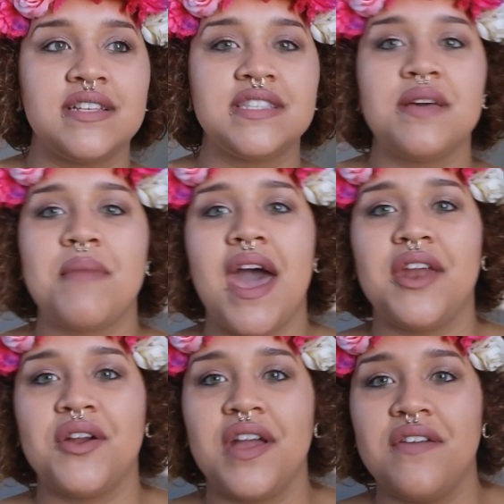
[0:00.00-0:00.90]
doesn't
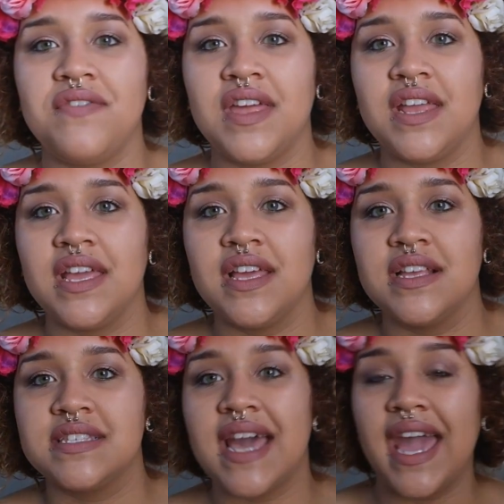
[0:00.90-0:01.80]
matter if it
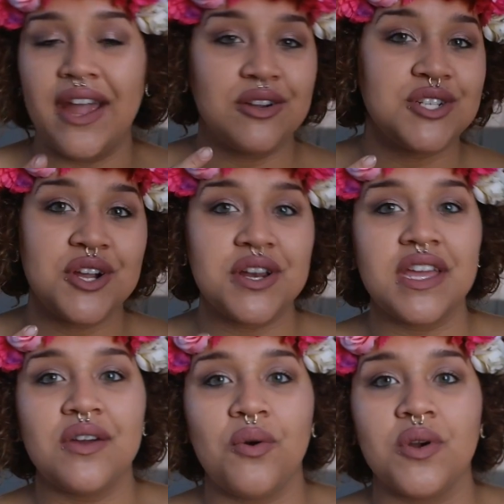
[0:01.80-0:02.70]
is a hair
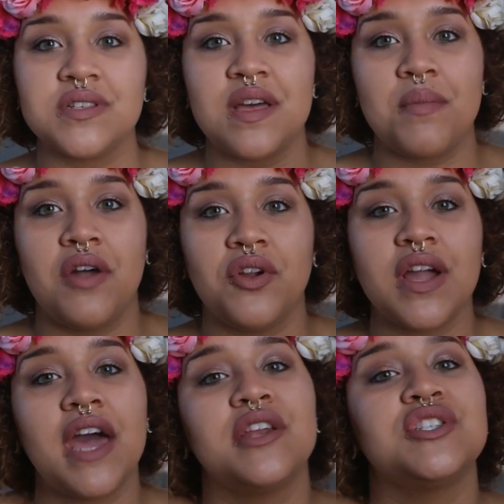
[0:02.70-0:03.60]
journey or some other
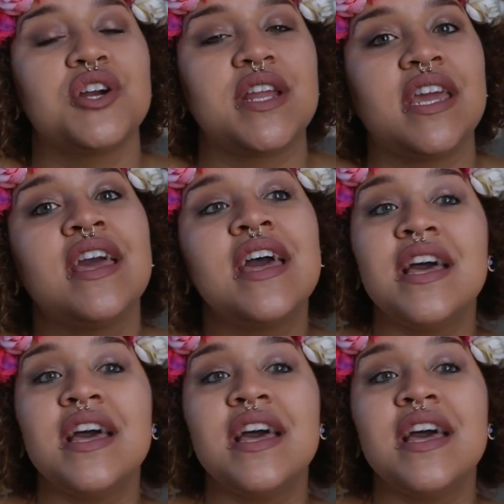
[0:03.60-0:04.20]
kind of journey.